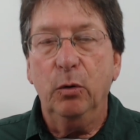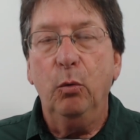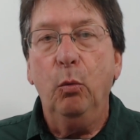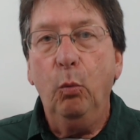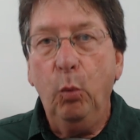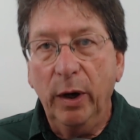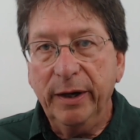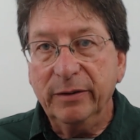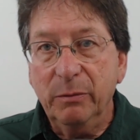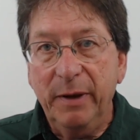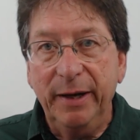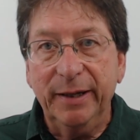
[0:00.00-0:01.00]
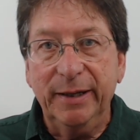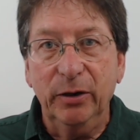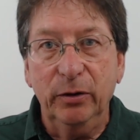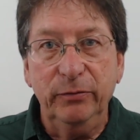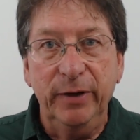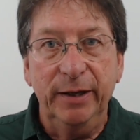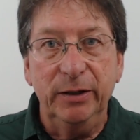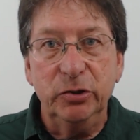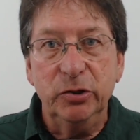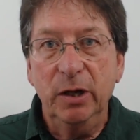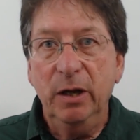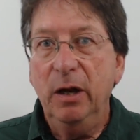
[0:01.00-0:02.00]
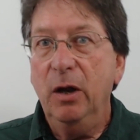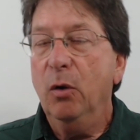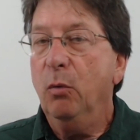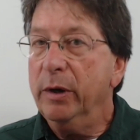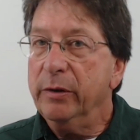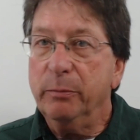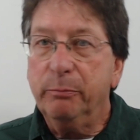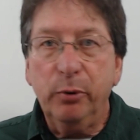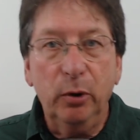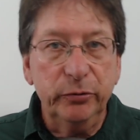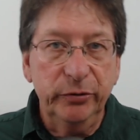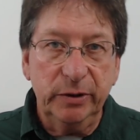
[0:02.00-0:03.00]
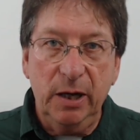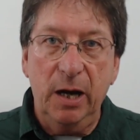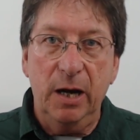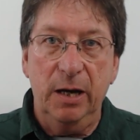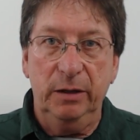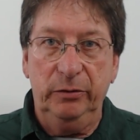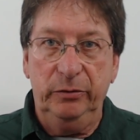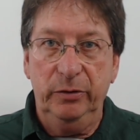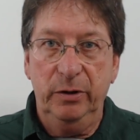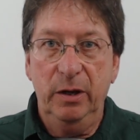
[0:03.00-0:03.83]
What is a Medicare Advantage? What are the pros and cons?